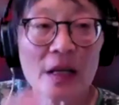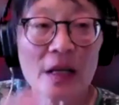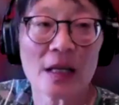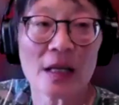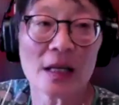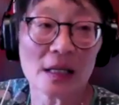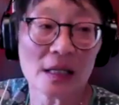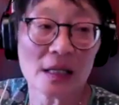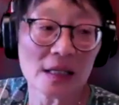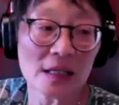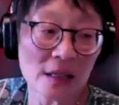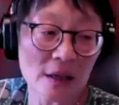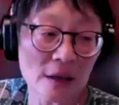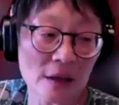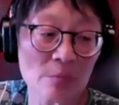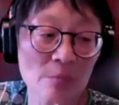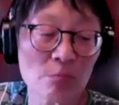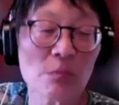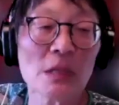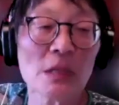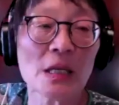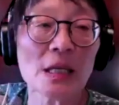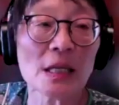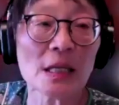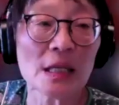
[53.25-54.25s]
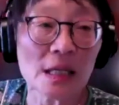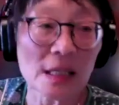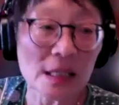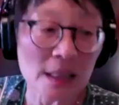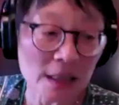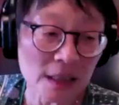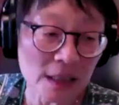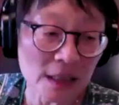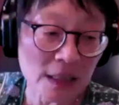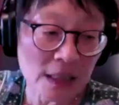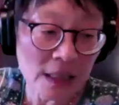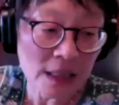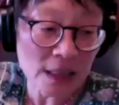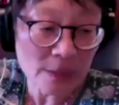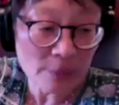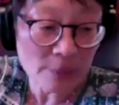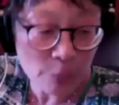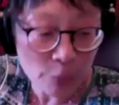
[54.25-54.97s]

it immediately